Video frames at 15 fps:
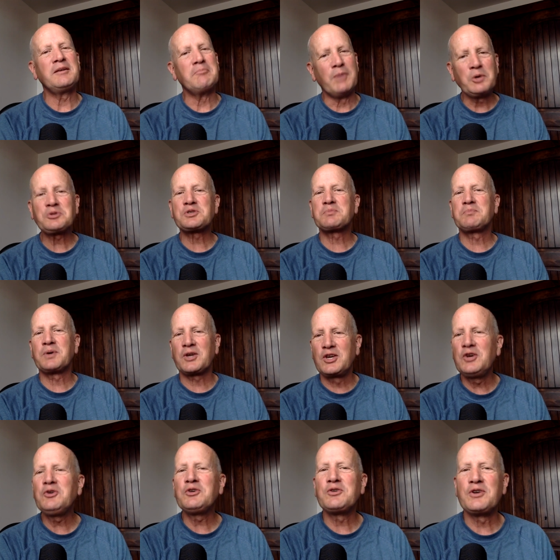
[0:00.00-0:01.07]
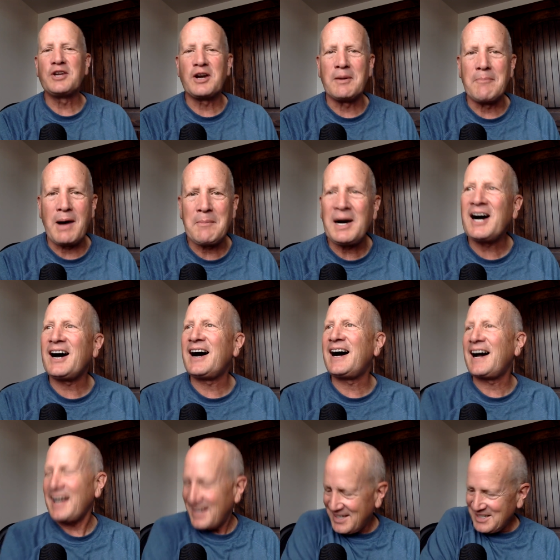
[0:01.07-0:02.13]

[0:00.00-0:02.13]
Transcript: Most peculiar, mama.